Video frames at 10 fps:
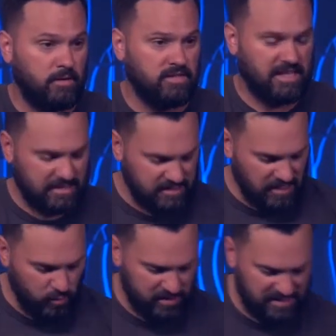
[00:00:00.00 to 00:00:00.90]
See, that
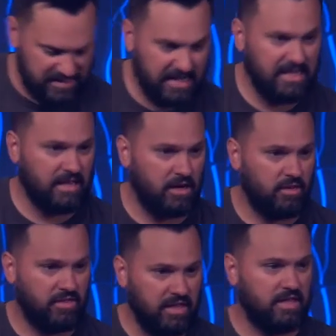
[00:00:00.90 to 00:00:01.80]
son was sitting there
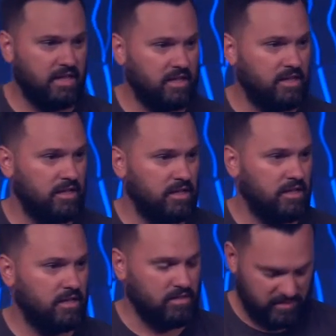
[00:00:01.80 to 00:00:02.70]
thinking.
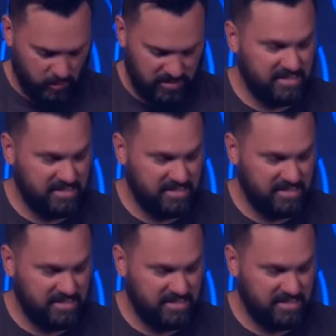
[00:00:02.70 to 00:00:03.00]
The son was